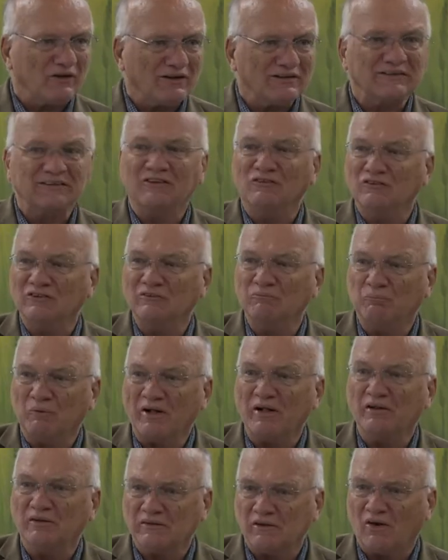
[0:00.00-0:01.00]
Let's go
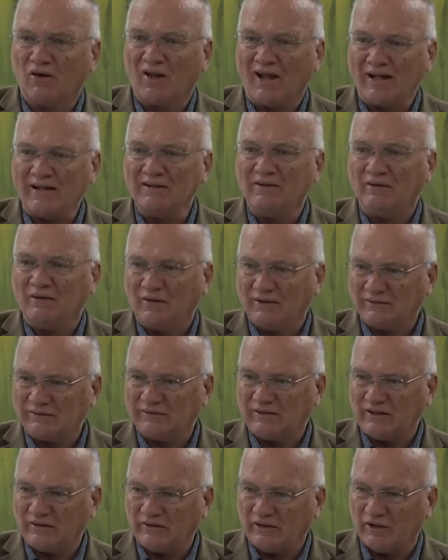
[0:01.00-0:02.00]
bring it to light and let's
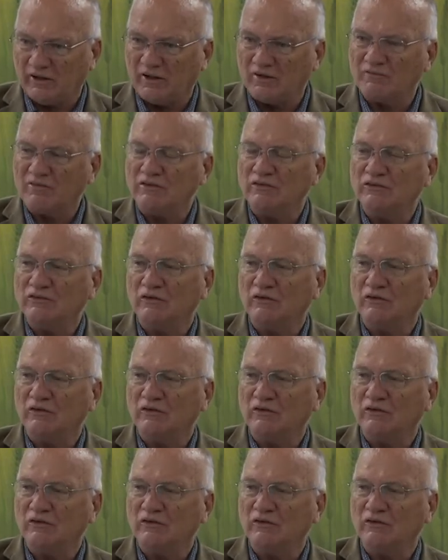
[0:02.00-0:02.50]
take care of it.